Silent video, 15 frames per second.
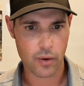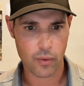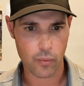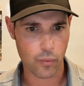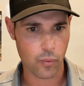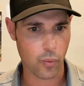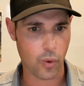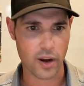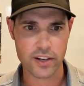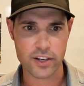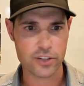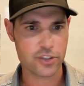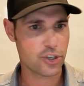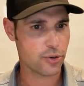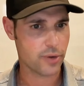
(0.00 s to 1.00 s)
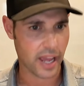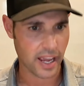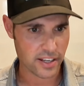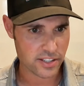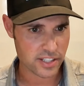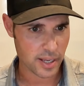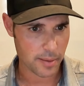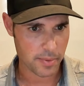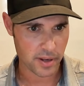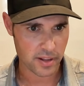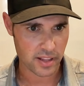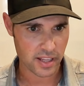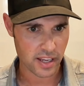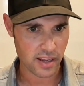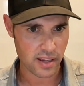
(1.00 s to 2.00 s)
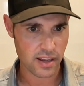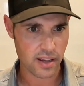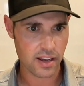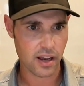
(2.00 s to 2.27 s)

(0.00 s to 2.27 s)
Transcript: 1 to 2 days typically.